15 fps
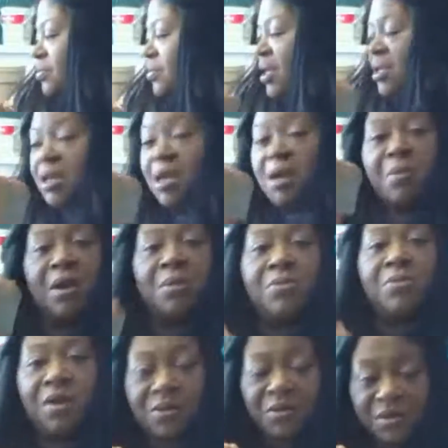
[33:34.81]
And yeah, my
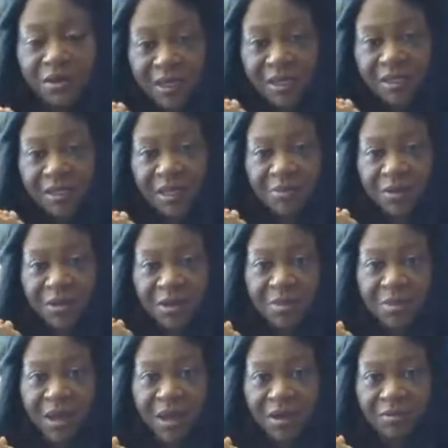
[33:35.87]
brother said something
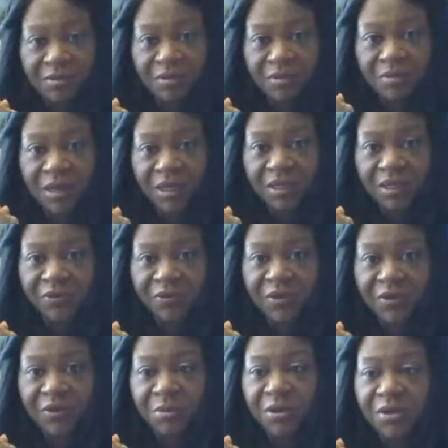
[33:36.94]
about my
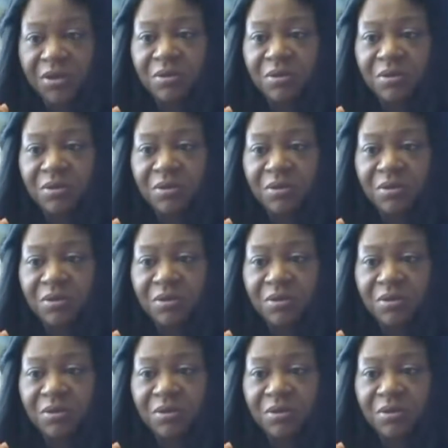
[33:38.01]
Tiffany Blue.